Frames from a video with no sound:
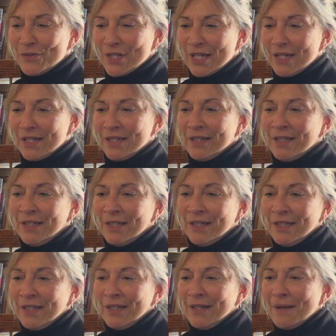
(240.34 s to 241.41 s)
said,
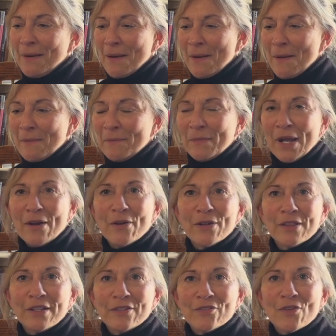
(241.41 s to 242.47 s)
how are
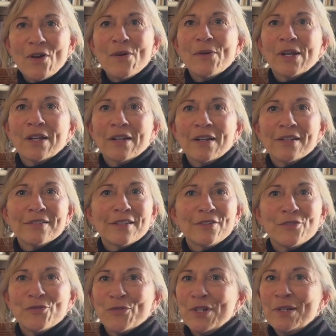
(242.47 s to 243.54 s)
things going? And I
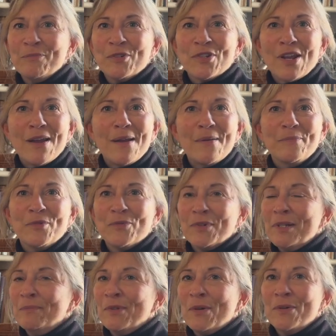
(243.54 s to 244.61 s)
said, dream job,
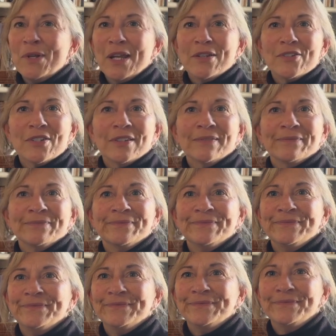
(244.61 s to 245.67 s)
dream location.
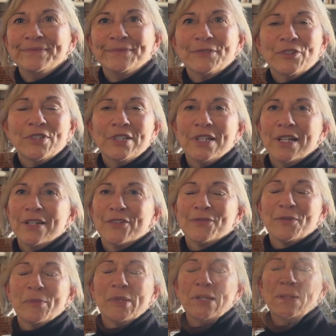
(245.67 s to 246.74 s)
Couldn't ask
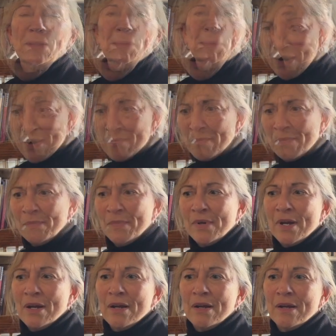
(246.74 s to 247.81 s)
for better time.
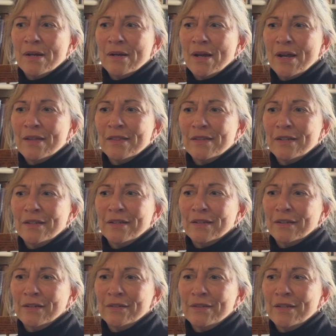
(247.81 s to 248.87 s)
I
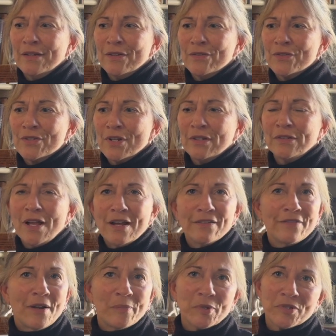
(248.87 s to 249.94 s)
think there's a lot
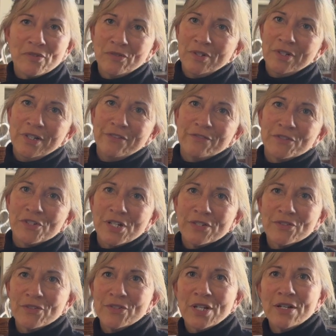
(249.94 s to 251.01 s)
of opportunity for
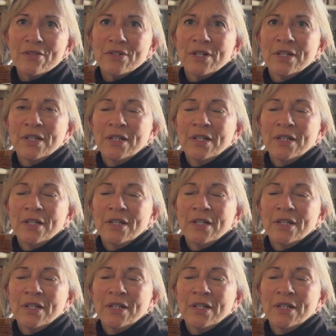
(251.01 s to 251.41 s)
Chestertown.